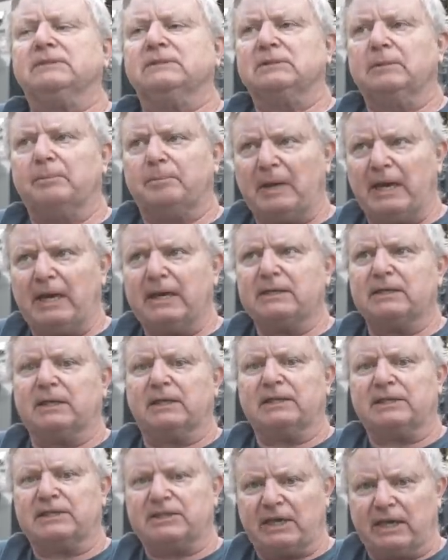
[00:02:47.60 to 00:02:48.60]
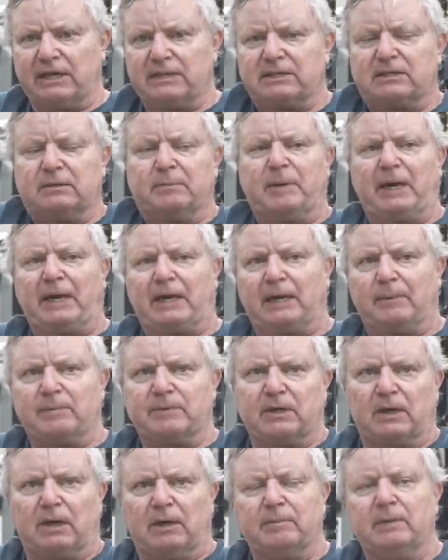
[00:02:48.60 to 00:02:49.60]
The bed and the tent, the pack-up
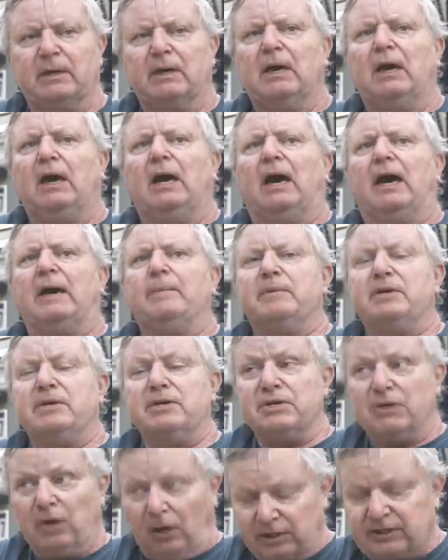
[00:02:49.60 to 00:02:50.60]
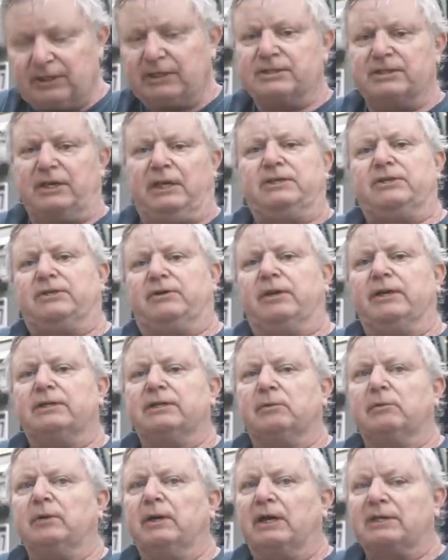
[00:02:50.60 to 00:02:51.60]
time, I'm not
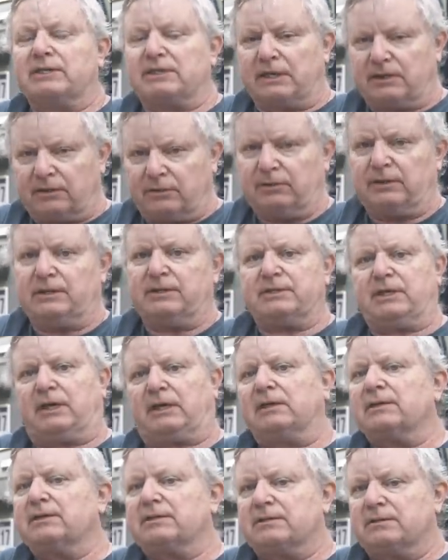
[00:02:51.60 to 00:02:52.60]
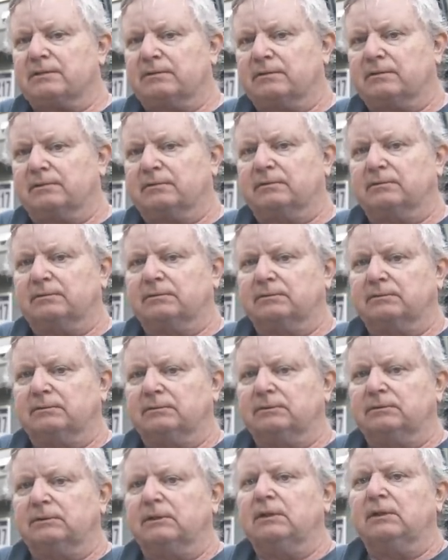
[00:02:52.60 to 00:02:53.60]
exaggerating when I say 30 seconds.
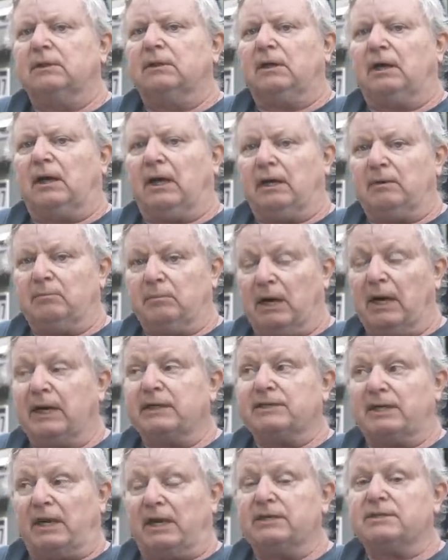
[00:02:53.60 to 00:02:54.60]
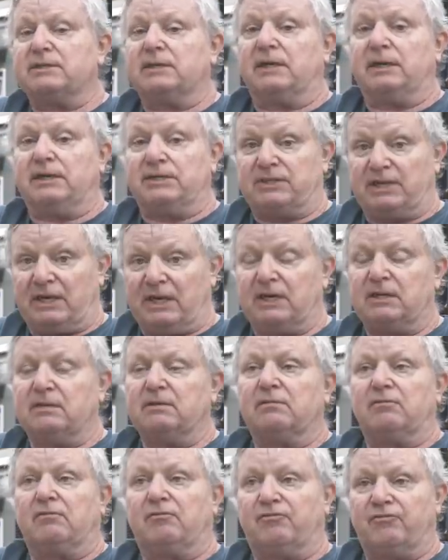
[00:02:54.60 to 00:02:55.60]
And my tent is
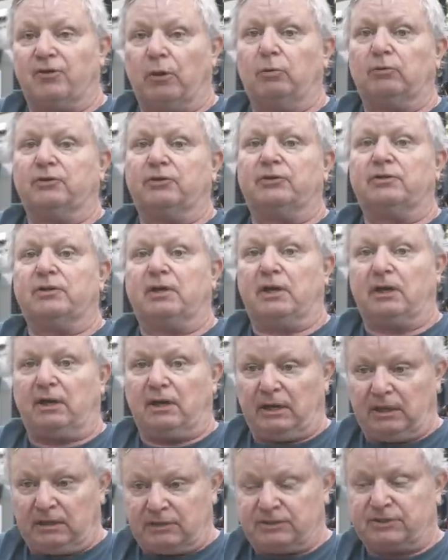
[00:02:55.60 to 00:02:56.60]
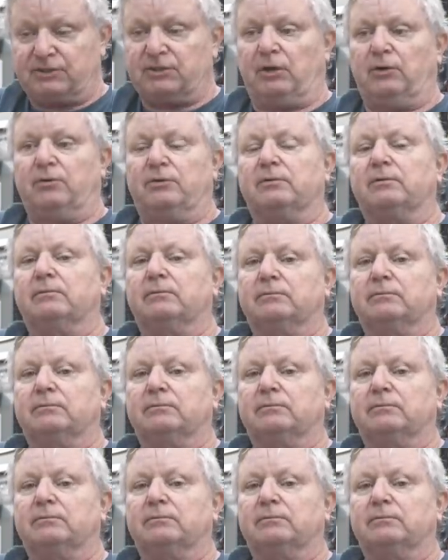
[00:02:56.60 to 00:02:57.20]
in, folded, and stowed.